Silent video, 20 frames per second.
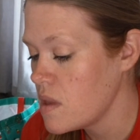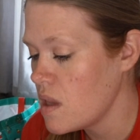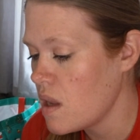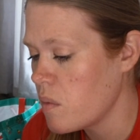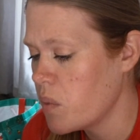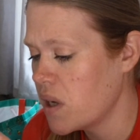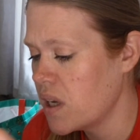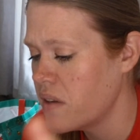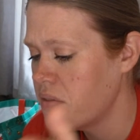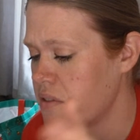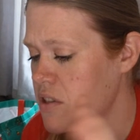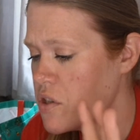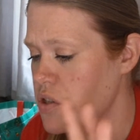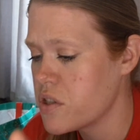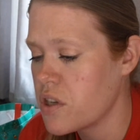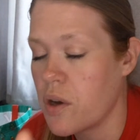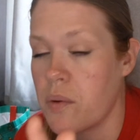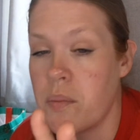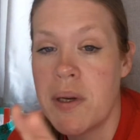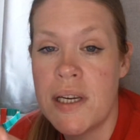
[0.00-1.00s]
But it gives you
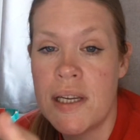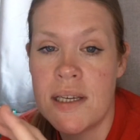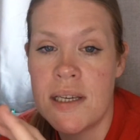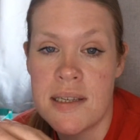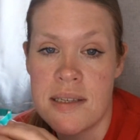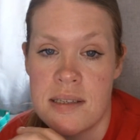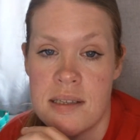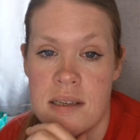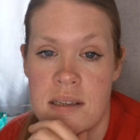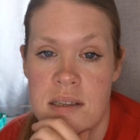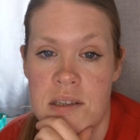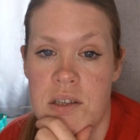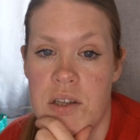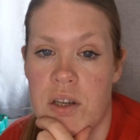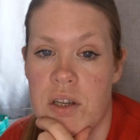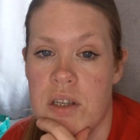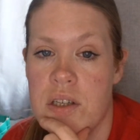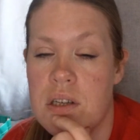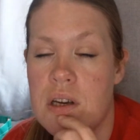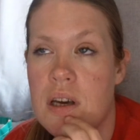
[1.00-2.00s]
so many listings you
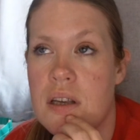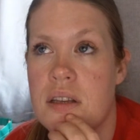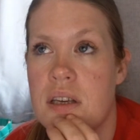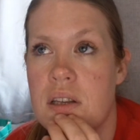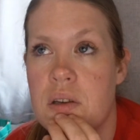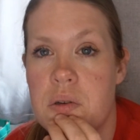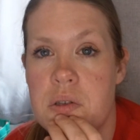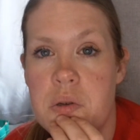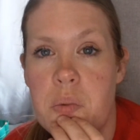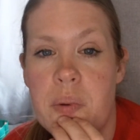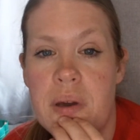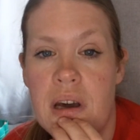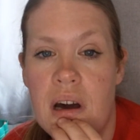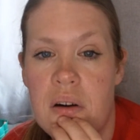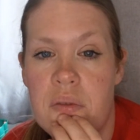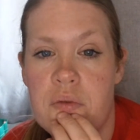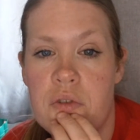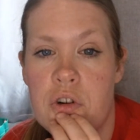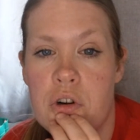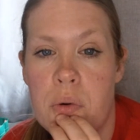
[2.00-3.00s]
can do. I think there was a big
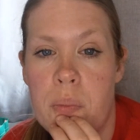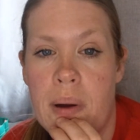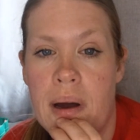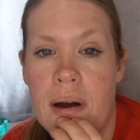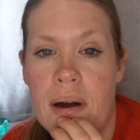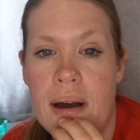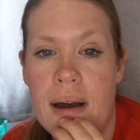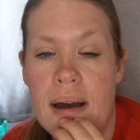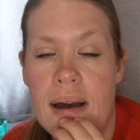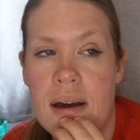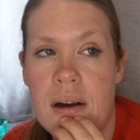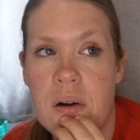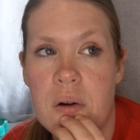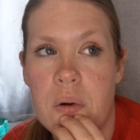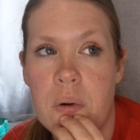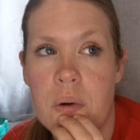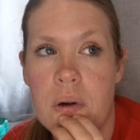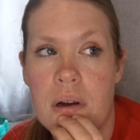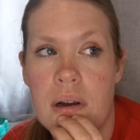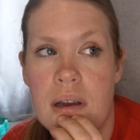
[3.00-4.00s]
uproar about
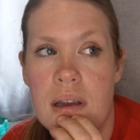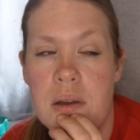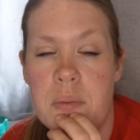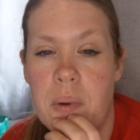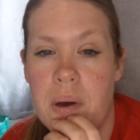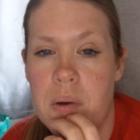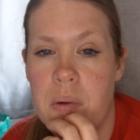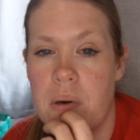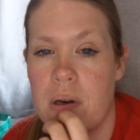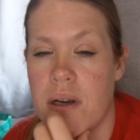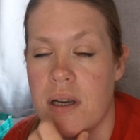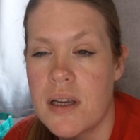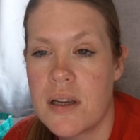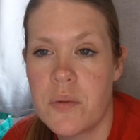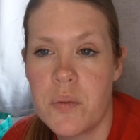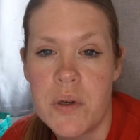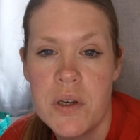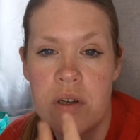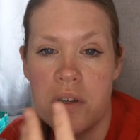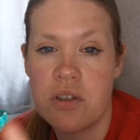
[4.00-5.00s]
how eBay were like,
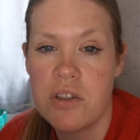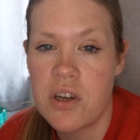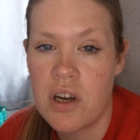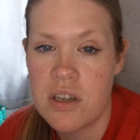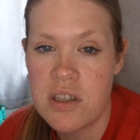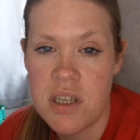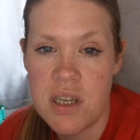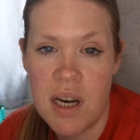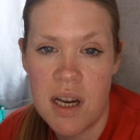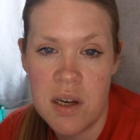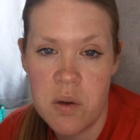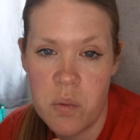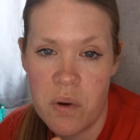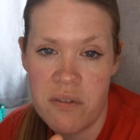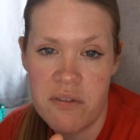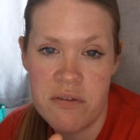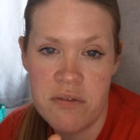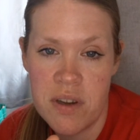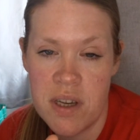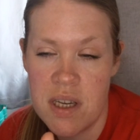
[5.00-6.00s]
we're not charging
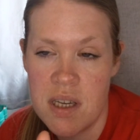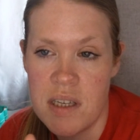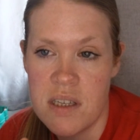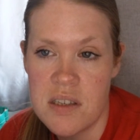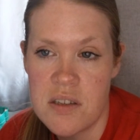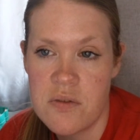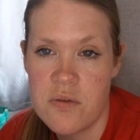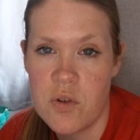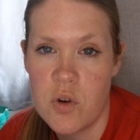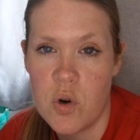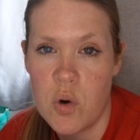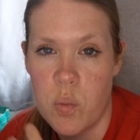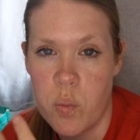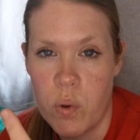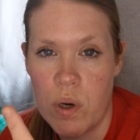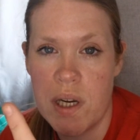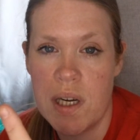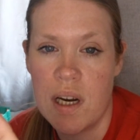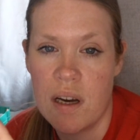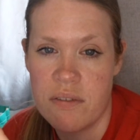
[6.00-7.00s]
anyone fees for
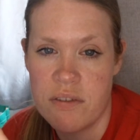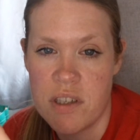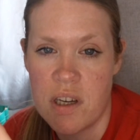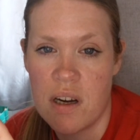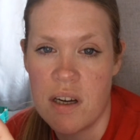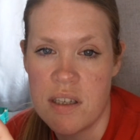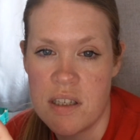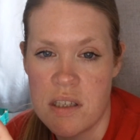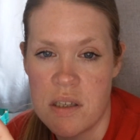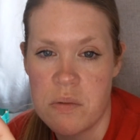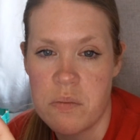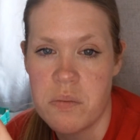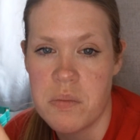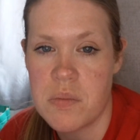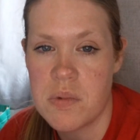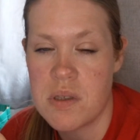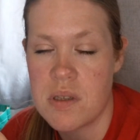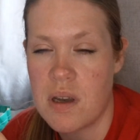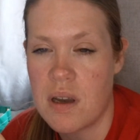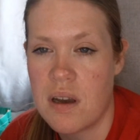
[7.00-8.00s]
pre-loved
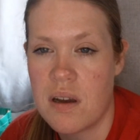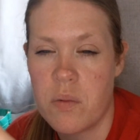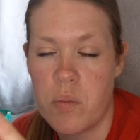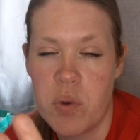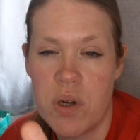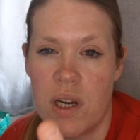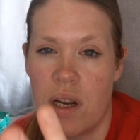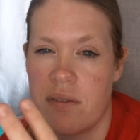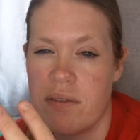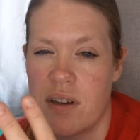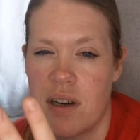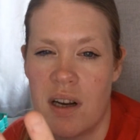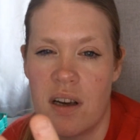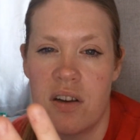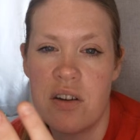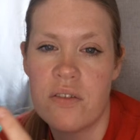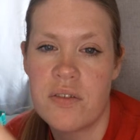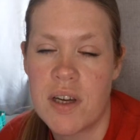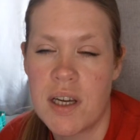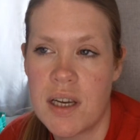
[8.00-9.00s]
items, pre-loved
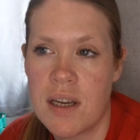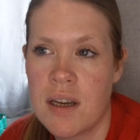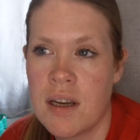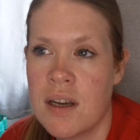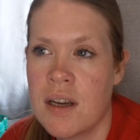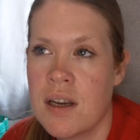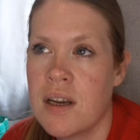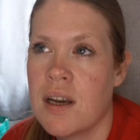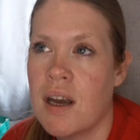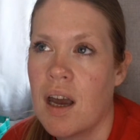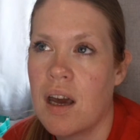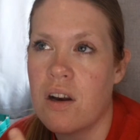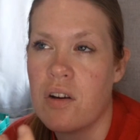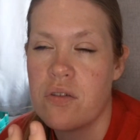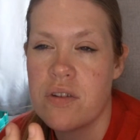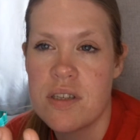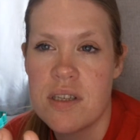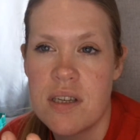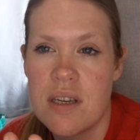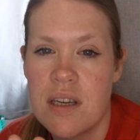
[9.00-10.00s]
clothing. And
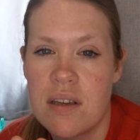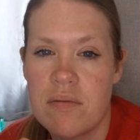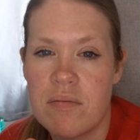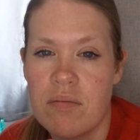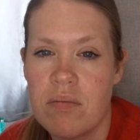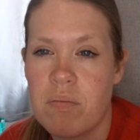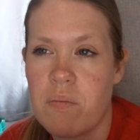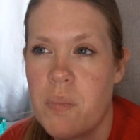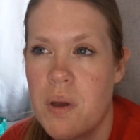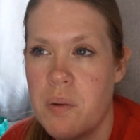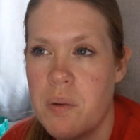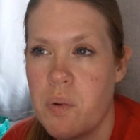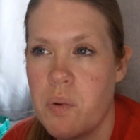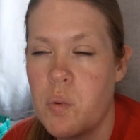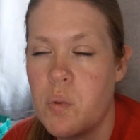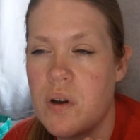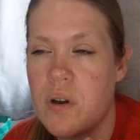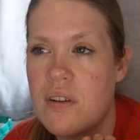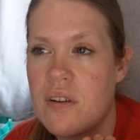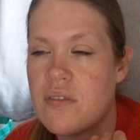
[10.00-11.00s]
obviously people
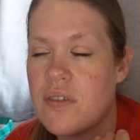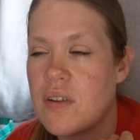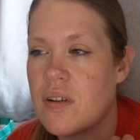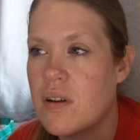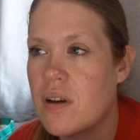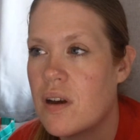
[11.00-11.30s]
with